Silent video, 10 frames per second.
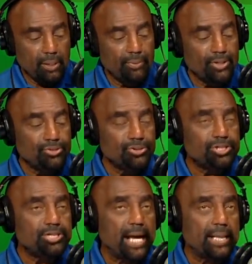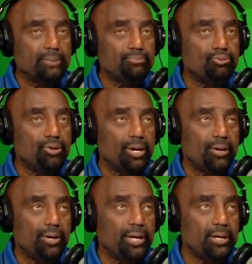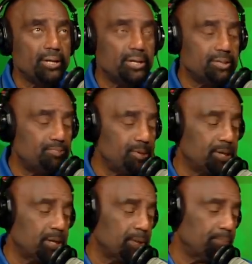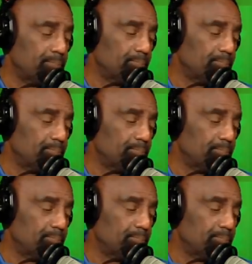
But do the silent prayer, all right? And speak up.